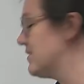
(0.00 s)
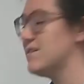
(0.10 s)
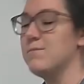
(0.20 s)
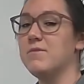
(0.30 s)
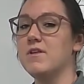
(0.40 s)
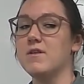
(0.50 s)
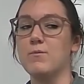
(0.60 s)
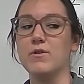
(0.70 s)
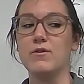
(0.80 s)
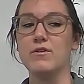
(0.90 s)
something that
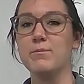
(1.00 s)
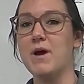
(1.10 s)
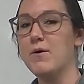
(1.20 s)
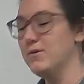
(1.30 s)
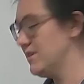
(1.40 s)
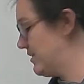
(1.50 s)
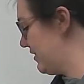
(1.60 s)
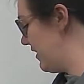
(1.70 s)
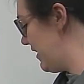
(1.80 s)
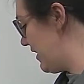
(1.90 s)
we learned about
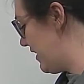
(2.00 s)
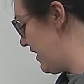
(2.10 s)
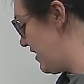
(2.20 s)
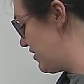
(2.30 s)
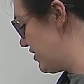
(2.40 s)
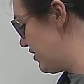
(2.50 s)
in ancient